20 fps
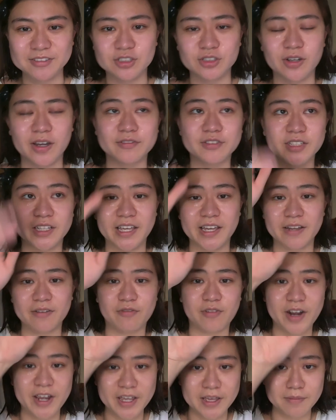So I have to get
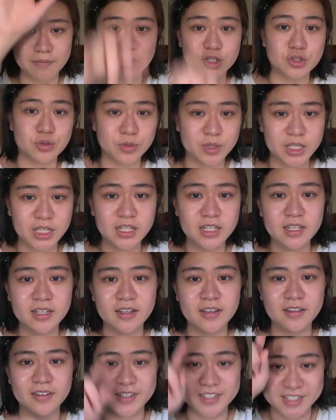right in between
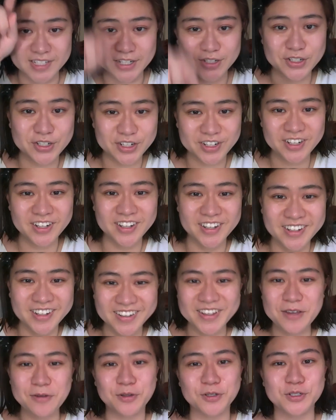the center,
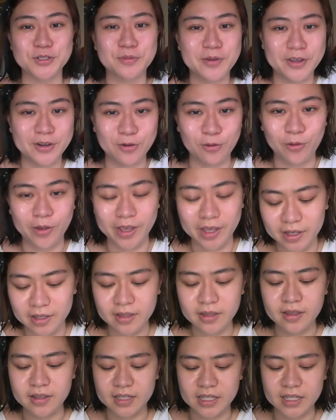which is a bit annoying.